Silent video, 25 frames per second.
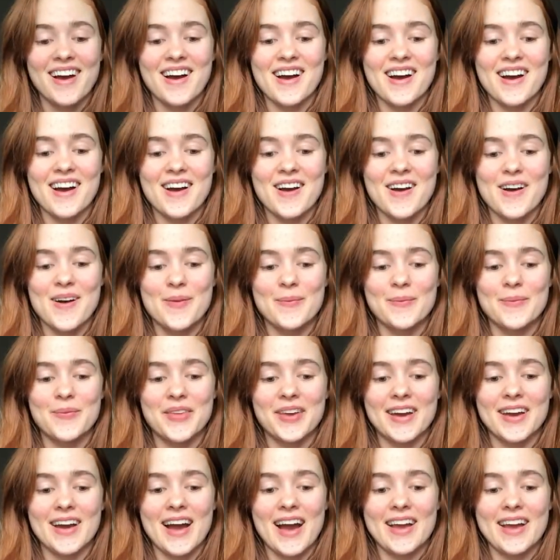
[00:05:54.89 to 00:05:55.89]

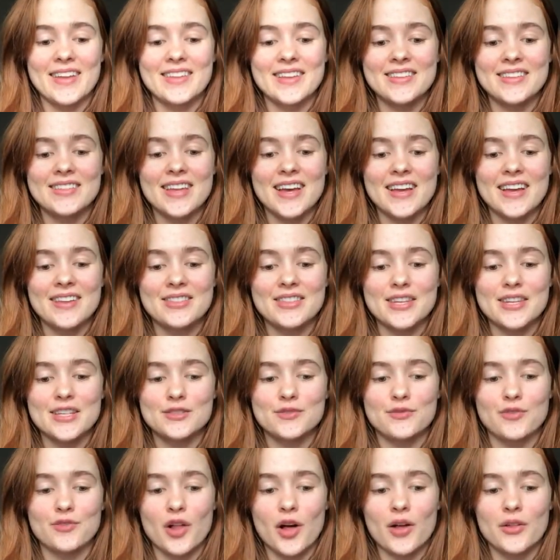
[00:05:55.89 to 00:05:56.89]
I think that
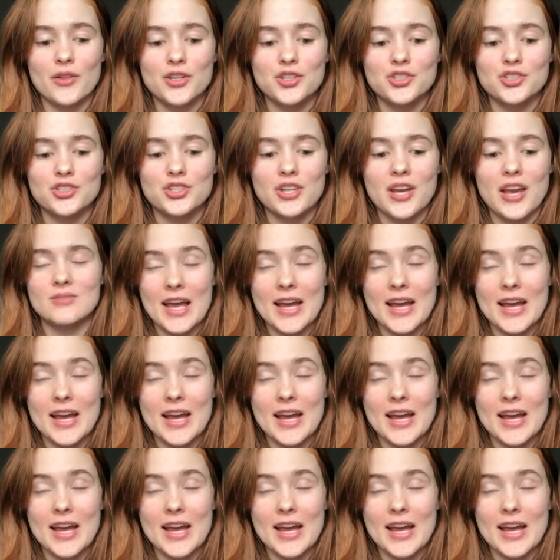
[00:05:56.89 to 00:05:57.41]
this flawless